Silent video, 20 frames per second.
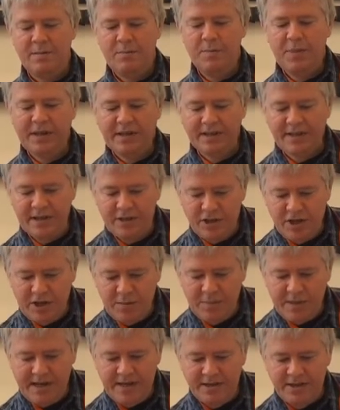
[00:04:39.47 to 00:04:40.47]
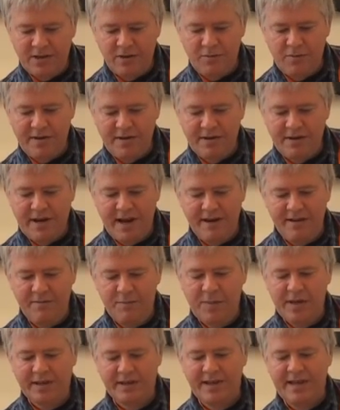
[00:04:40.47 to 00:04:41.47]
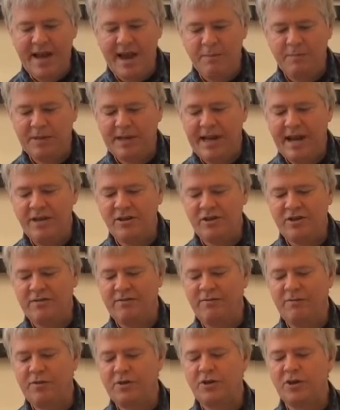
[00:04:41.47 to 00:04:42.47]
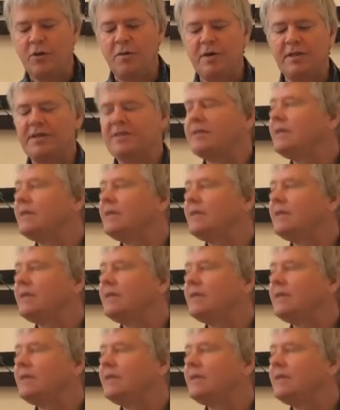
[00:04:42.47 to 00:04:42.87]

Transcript: built in GP, so we've kind of built the application for showing the